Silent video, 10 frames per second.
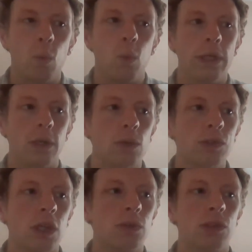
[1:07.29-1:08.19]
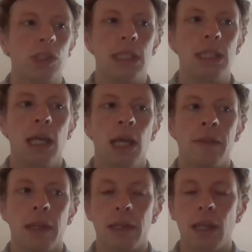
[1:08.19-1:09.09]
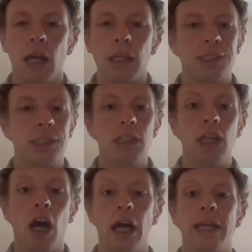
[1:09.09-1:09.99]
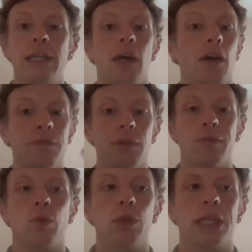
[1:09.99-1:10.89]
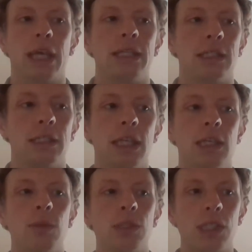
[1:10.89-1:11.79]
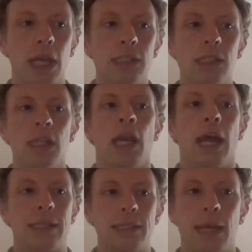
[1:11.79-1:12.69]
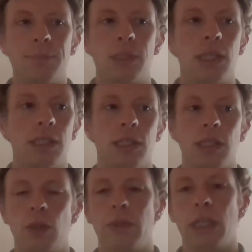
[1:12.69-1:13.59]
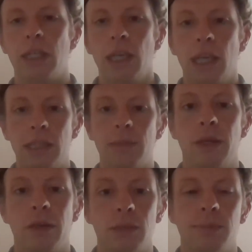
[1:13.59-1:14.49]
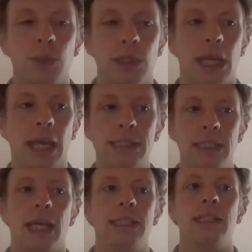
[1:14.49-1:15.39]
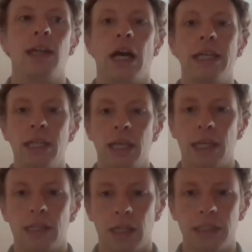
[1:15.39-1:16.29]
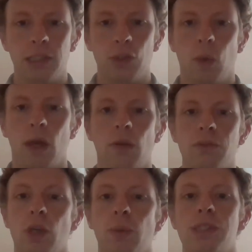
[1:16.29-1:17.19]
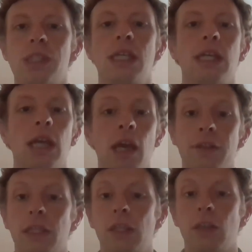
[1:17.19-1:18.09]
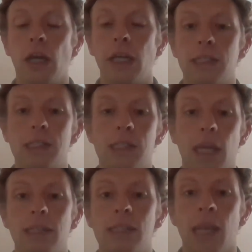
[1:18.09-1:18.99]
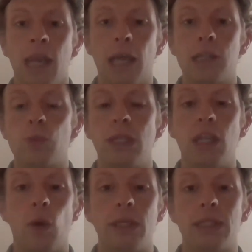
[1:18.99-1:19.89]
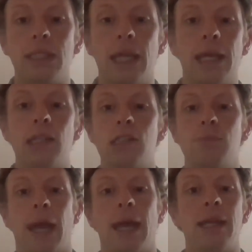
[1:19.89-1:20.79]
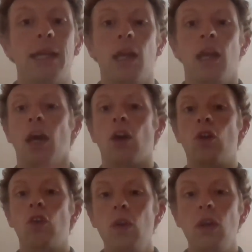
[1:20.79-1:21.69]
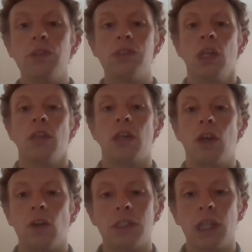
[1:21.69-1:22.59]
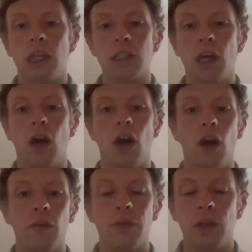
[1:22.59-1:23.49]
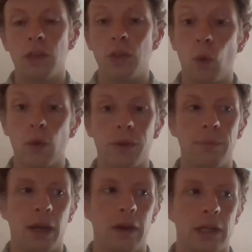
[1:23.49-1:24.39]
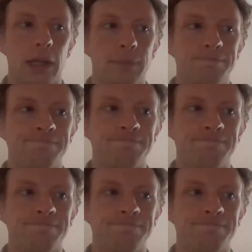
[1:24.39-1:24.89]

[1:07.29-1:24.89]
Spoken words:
We also see the last 9 of the 48 contiguous states accepted into the Union in the period between 1889 and 1912. So we're seeing the United States as we know it today spanning across the continent of North America.